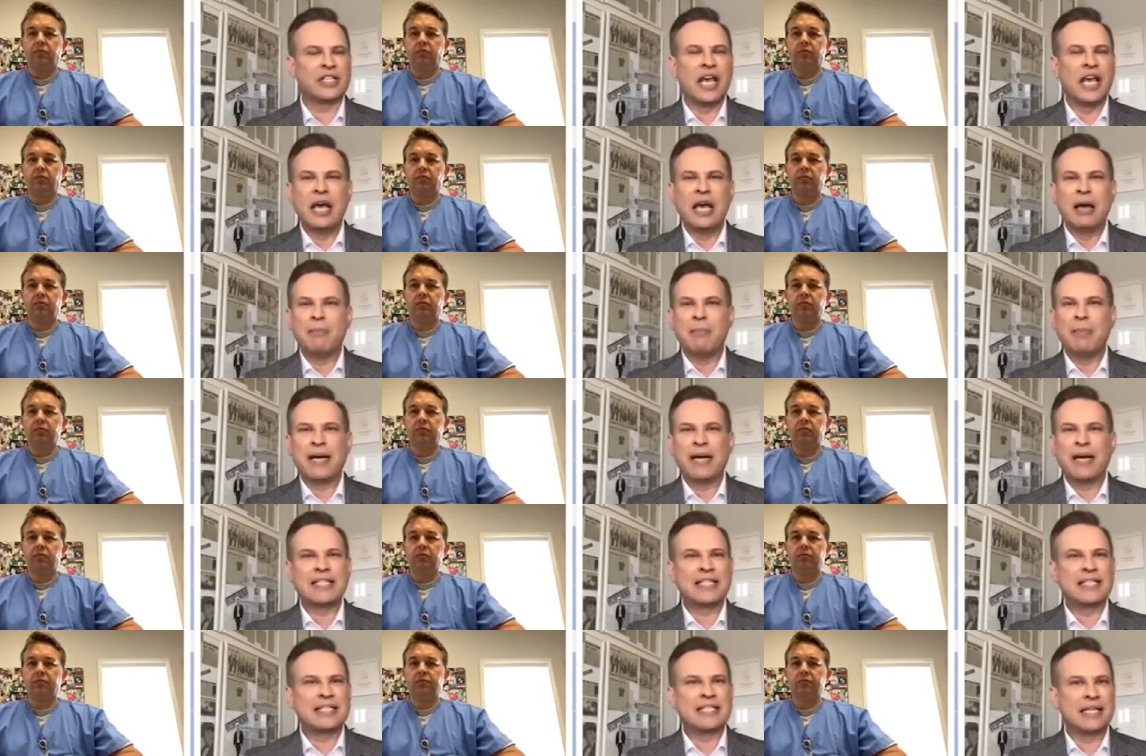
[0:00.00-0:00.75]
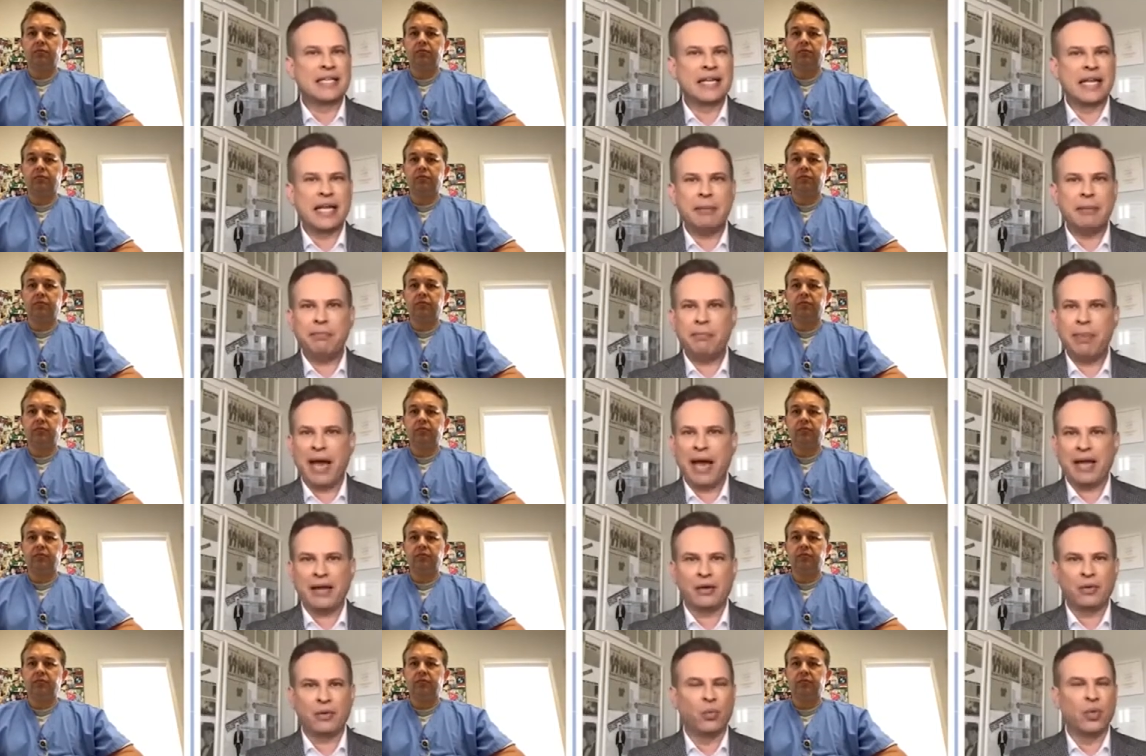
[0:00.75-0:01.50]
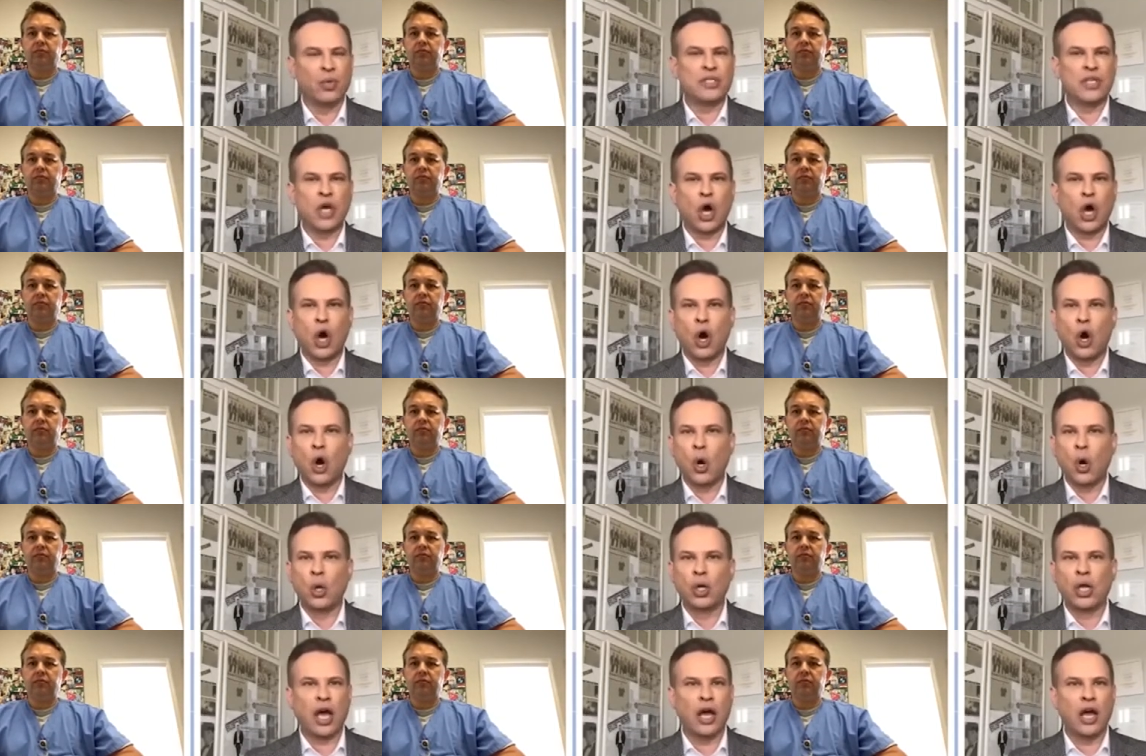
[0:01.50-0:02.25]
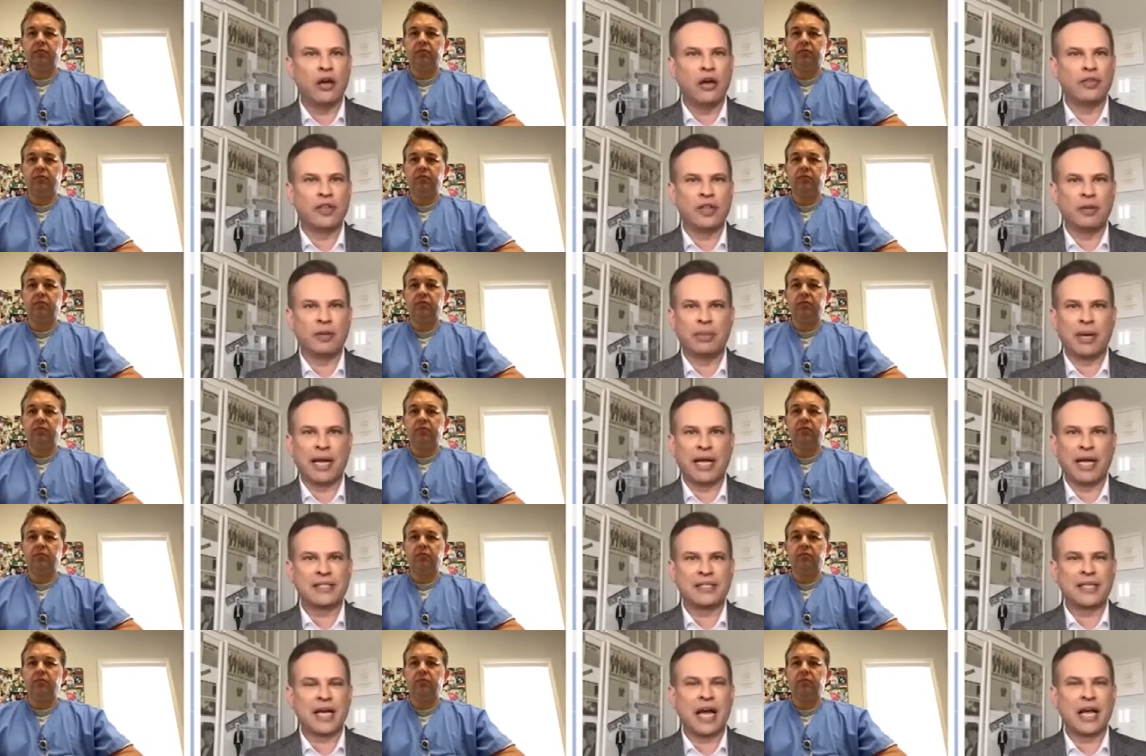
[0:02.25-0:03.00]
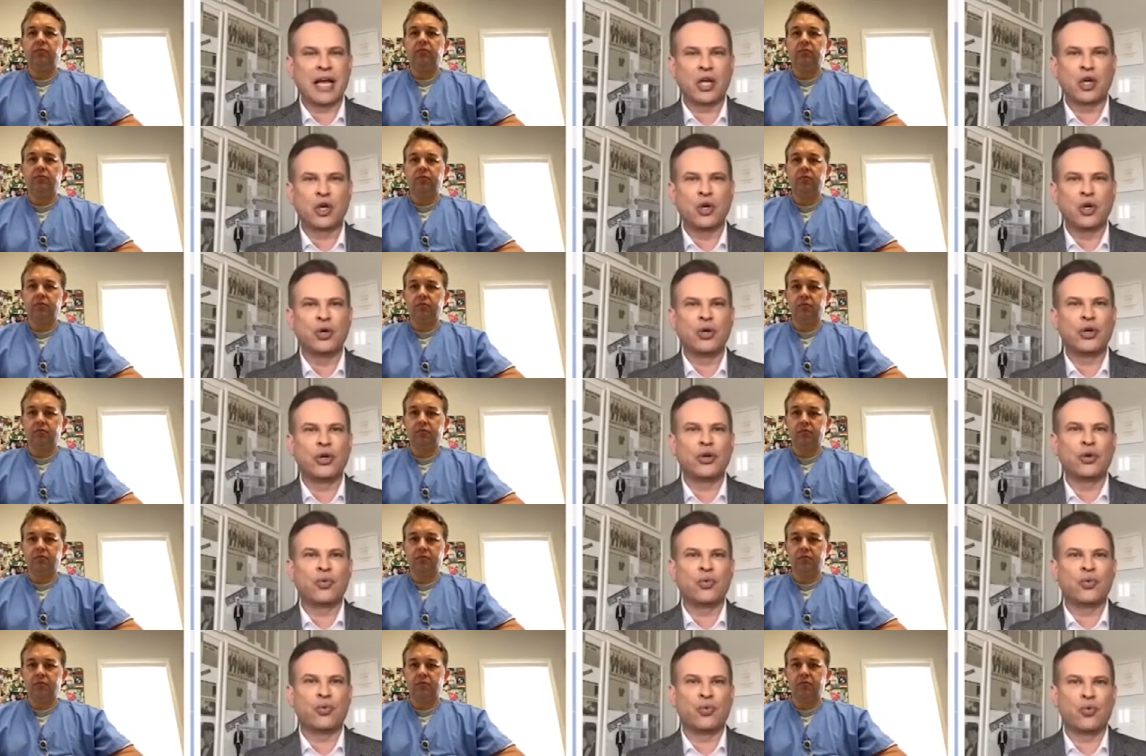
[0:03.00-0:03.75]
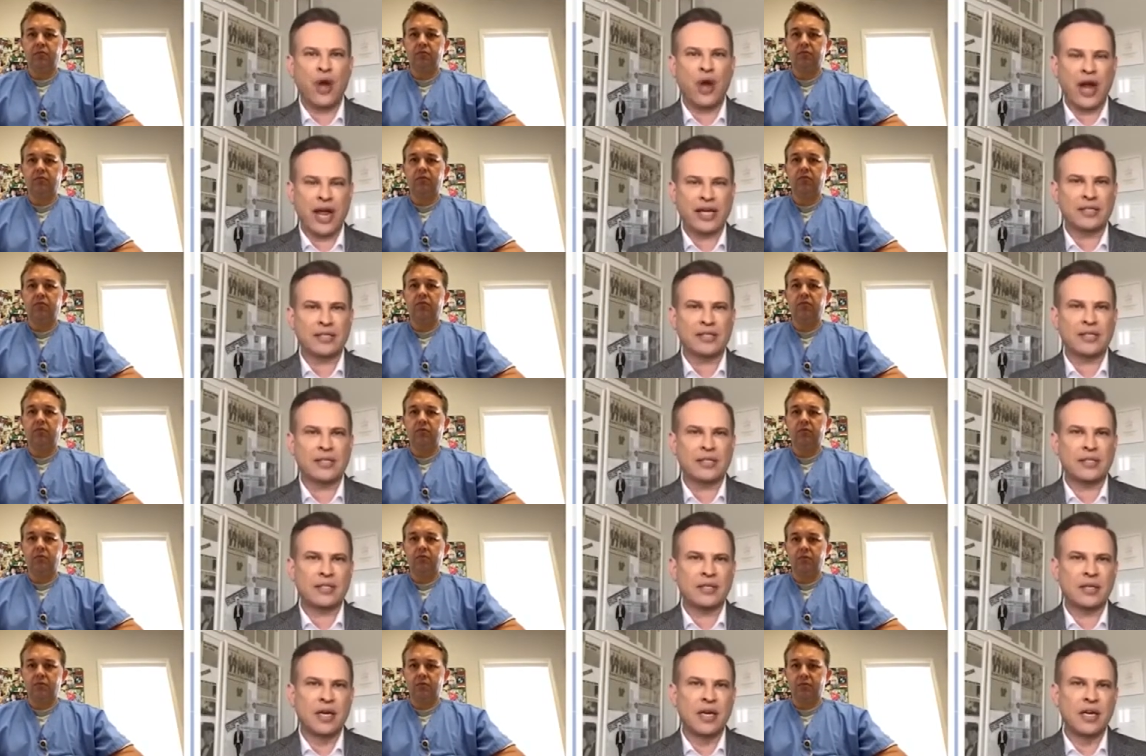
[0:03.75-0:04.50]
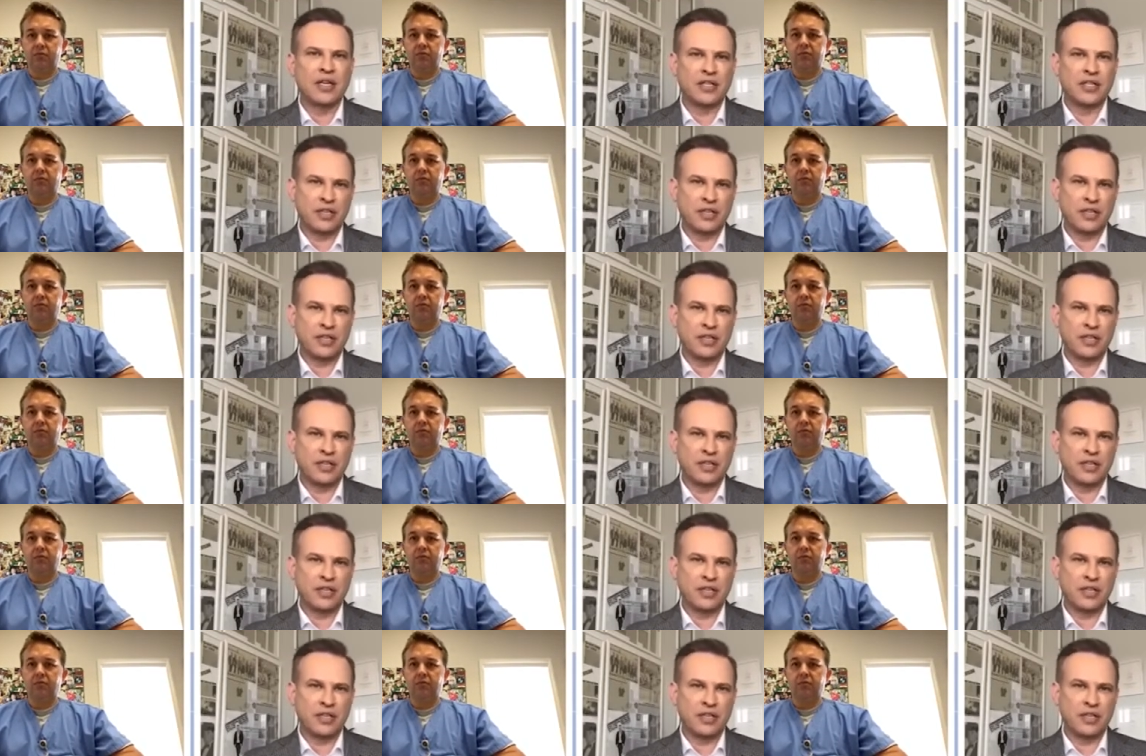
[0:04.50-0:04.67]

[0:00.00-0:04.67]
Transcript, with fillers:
Speaker 1: my sleep pattern was all over the place. I couldn't rest. Do you